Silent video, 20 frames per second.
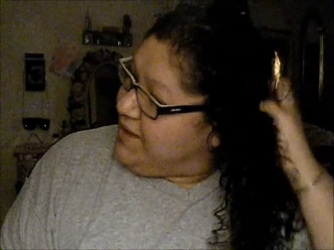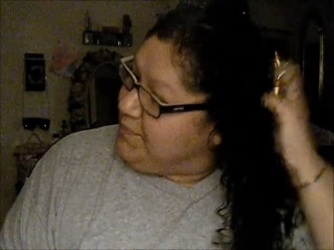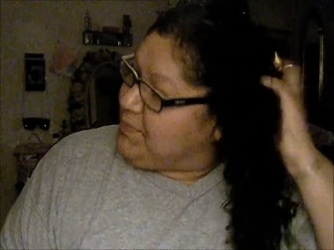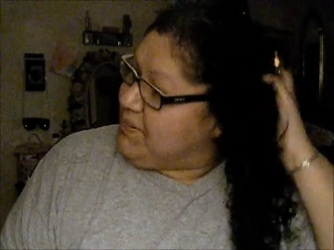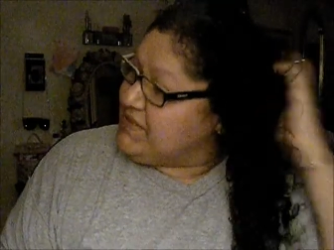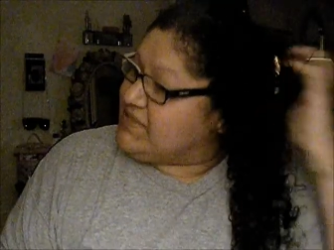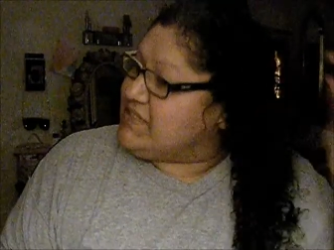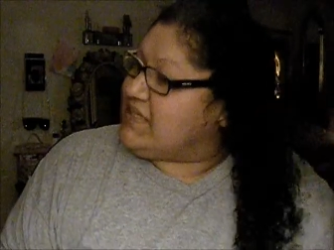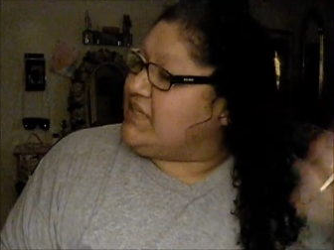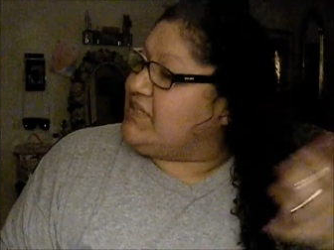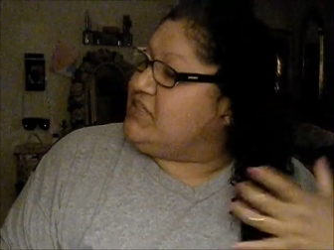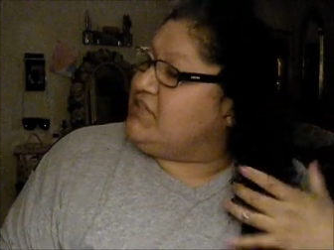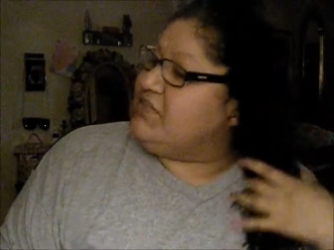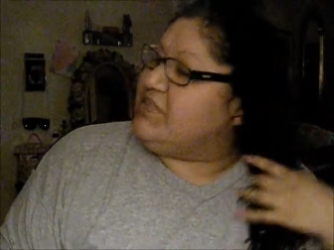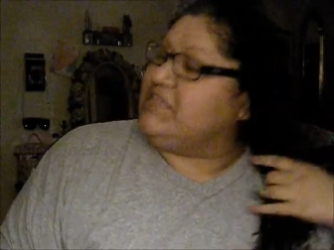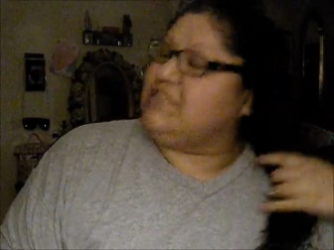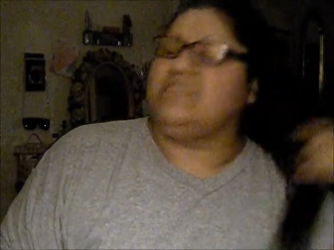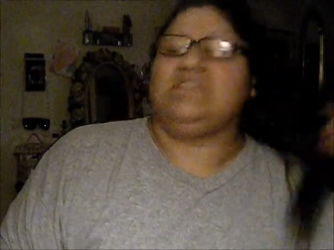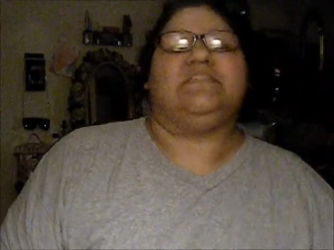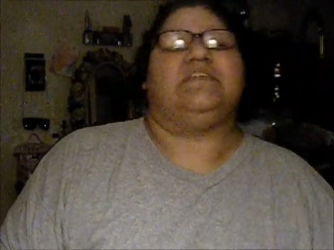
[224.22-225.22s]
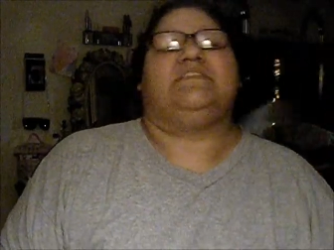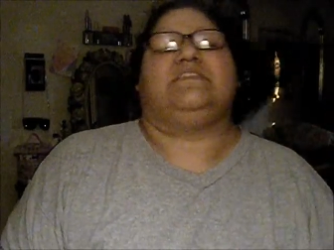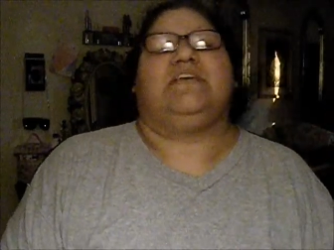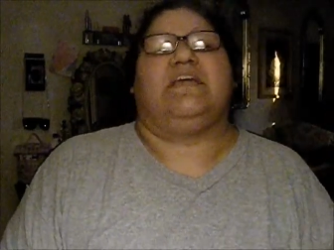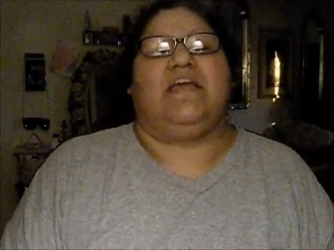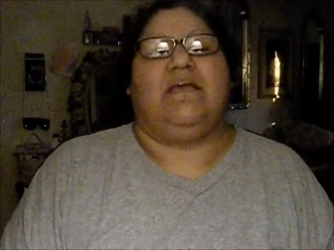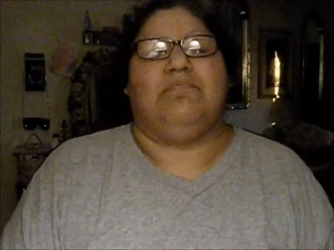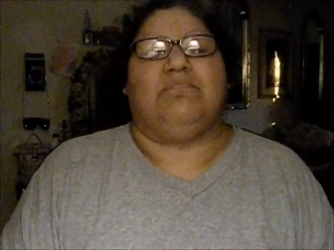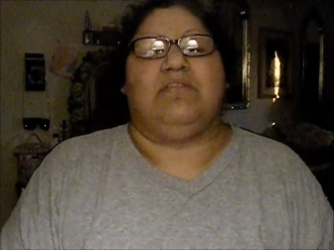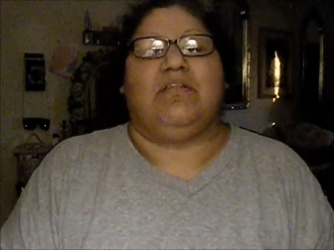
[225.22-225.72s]
I basically do this just
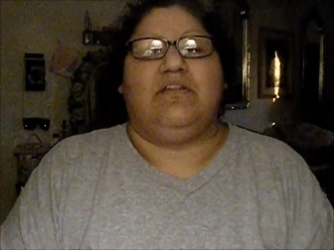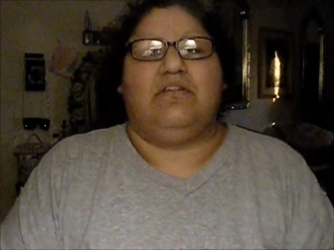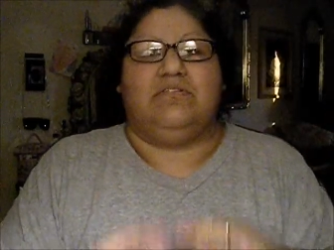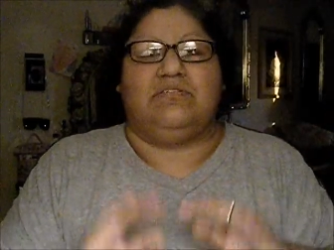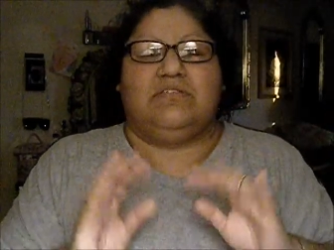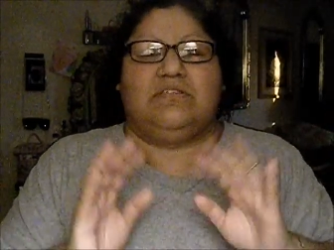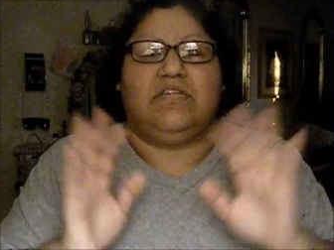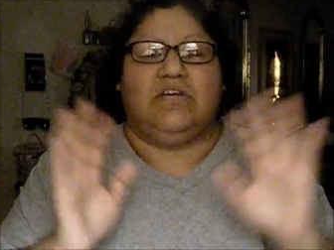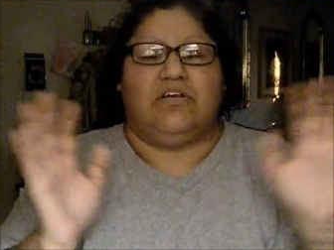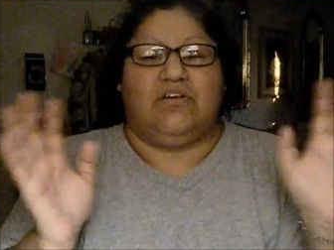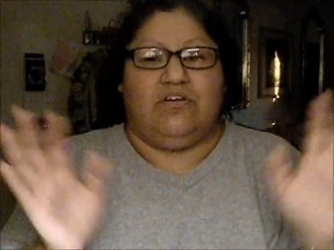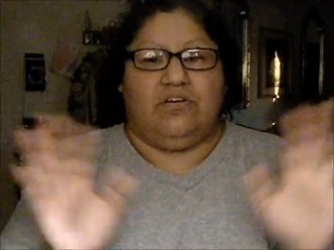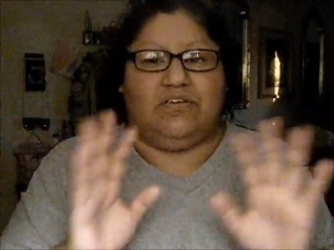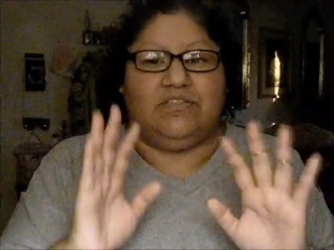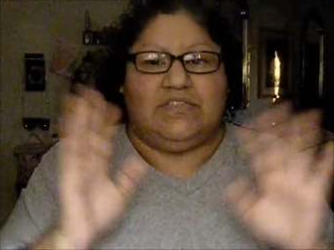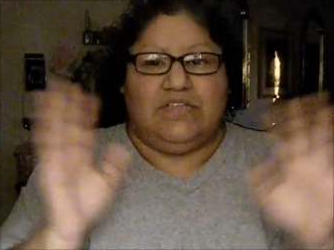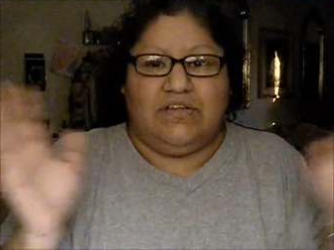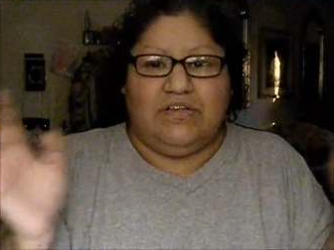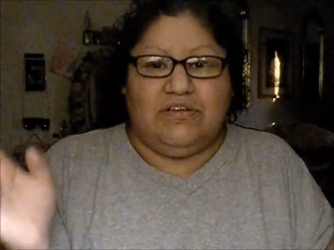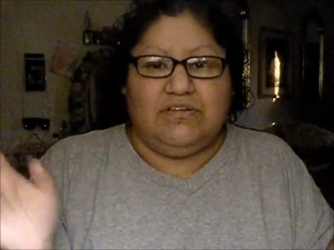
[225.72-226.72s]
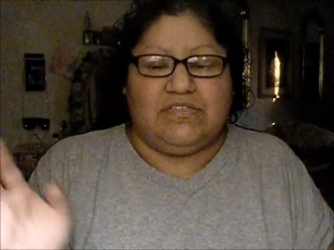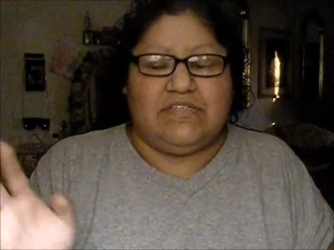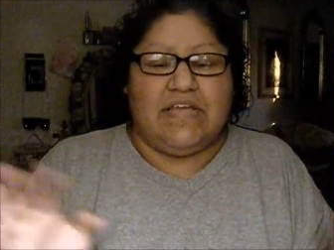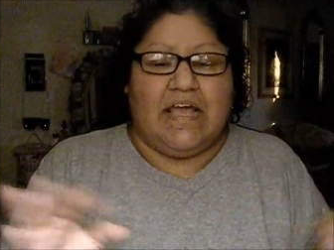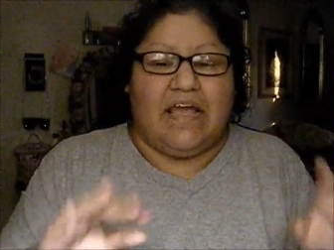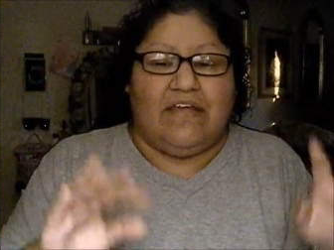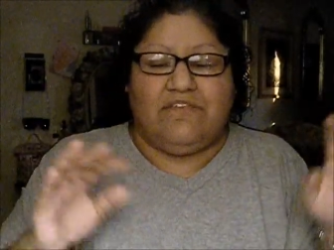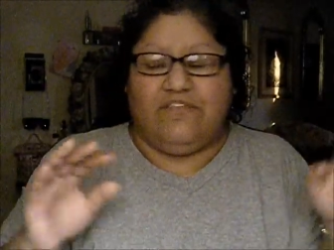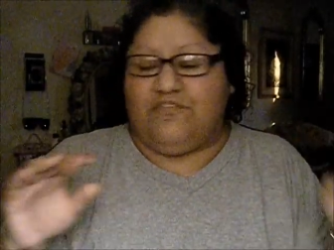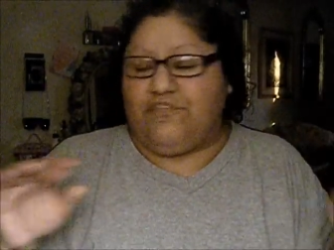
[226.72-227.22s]
to keep the loose the curls loose
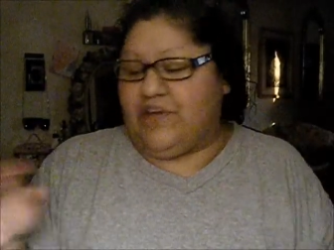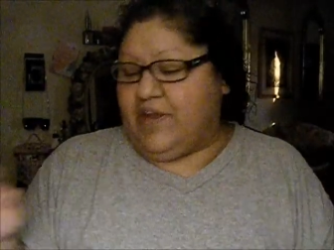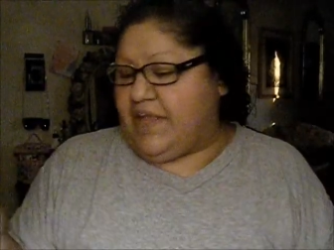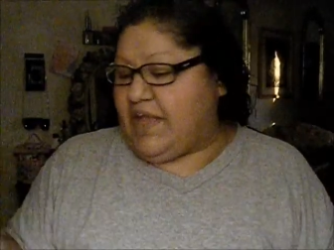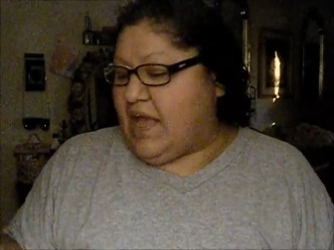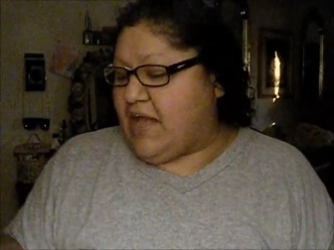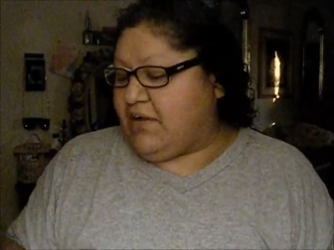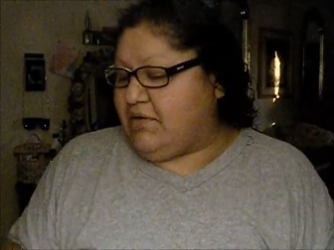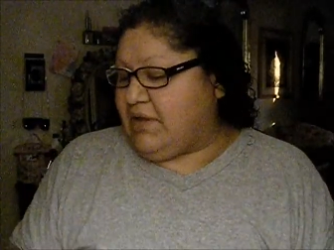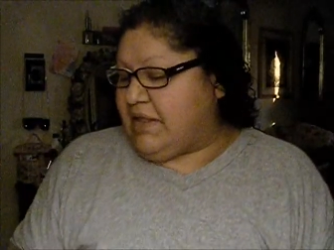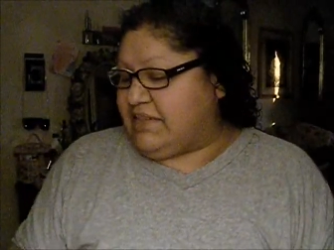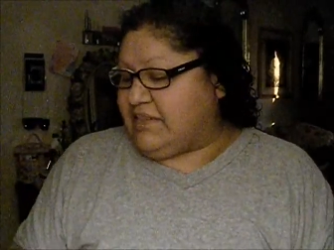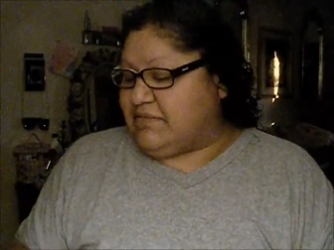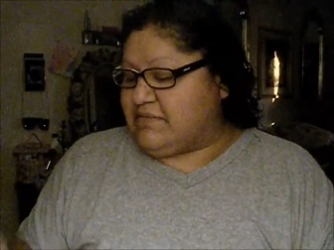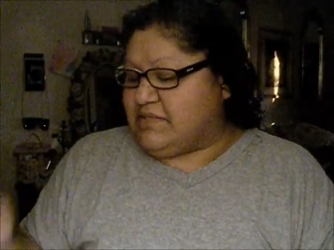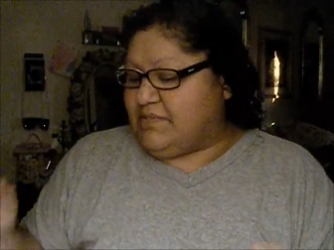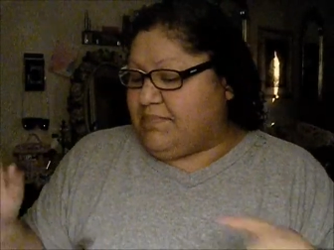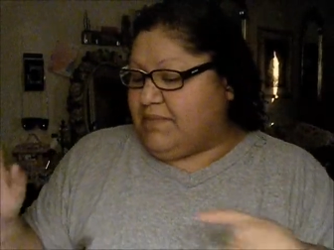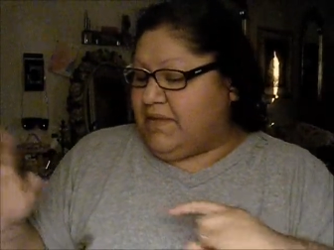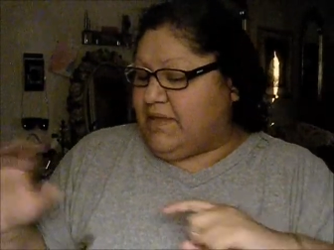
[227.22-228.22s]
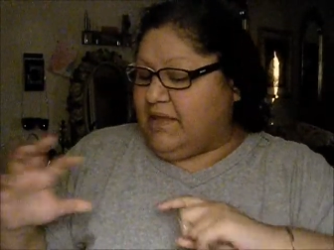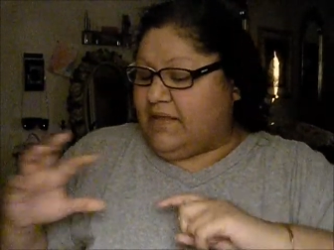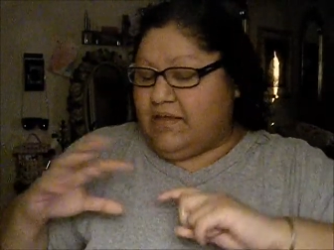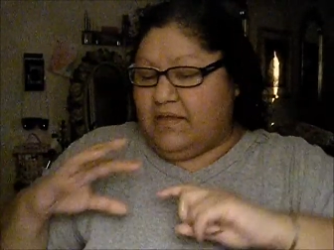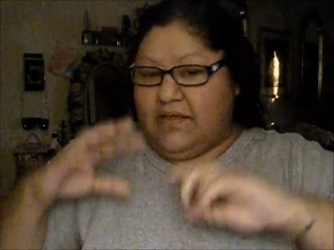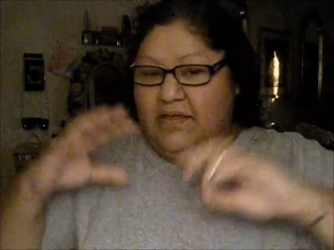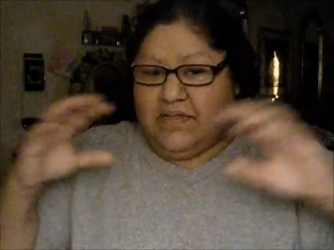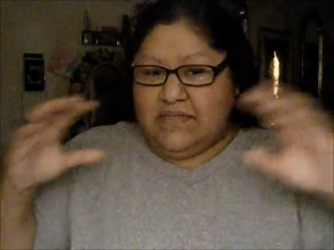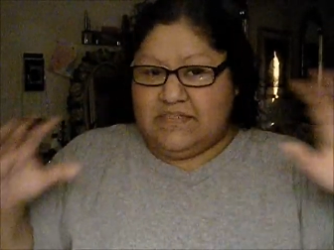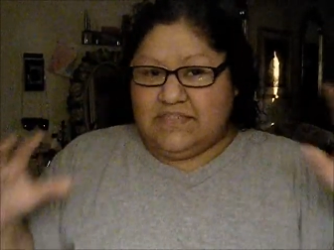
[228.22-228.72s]
and free. I don't like them to be
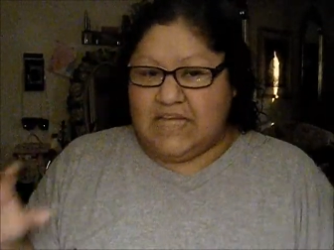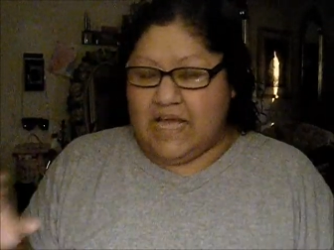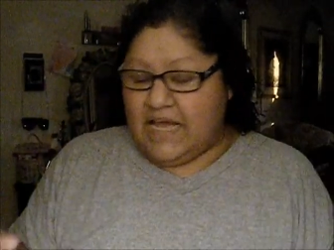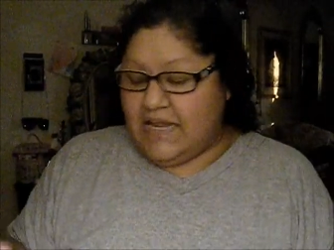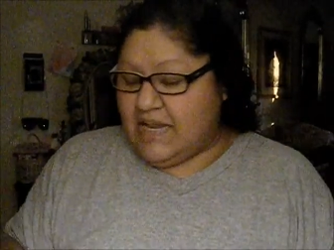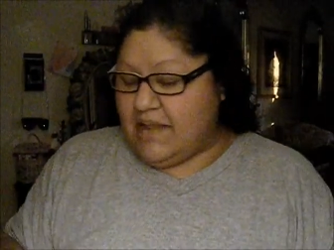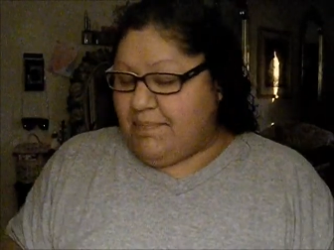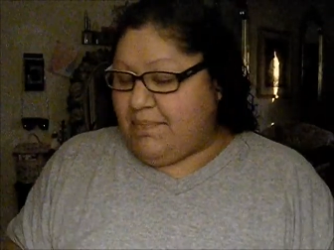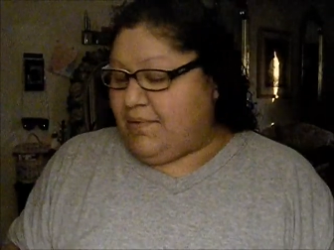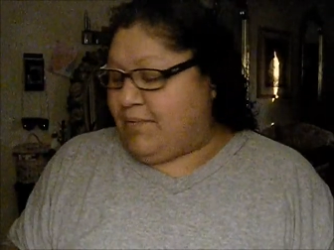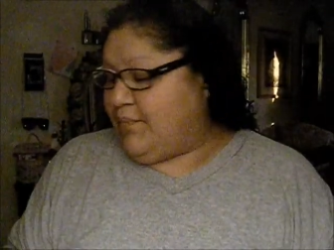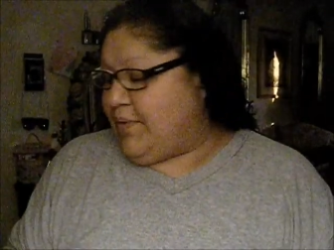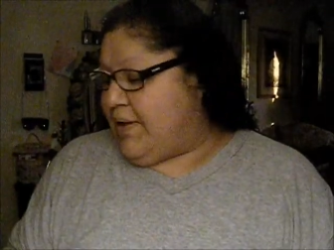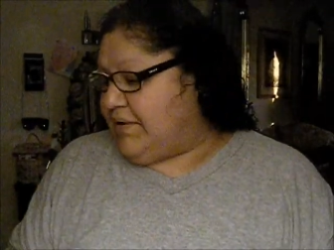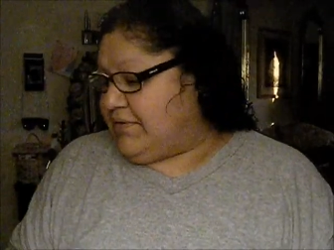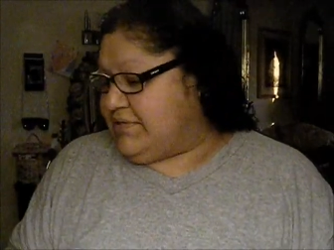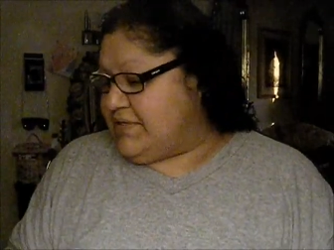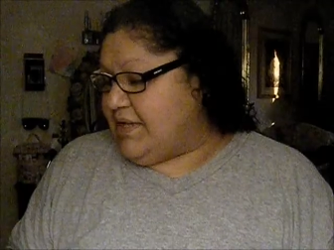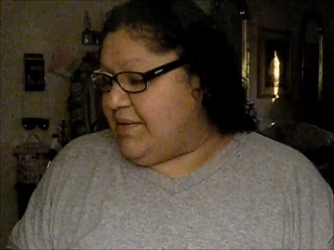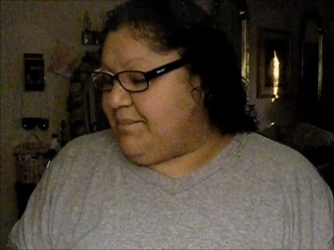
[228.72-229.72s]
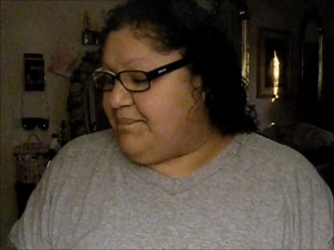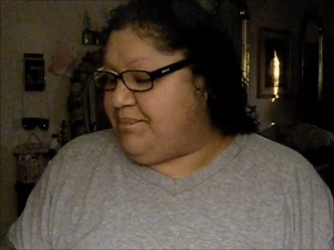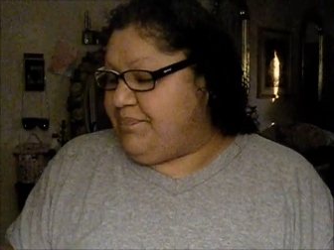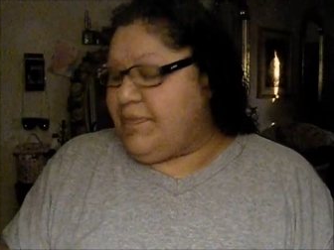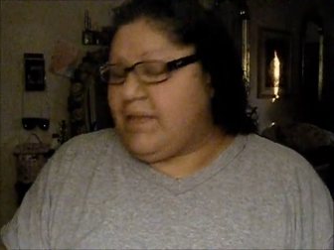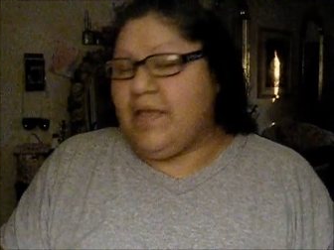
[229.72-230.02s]
tied up and wound up.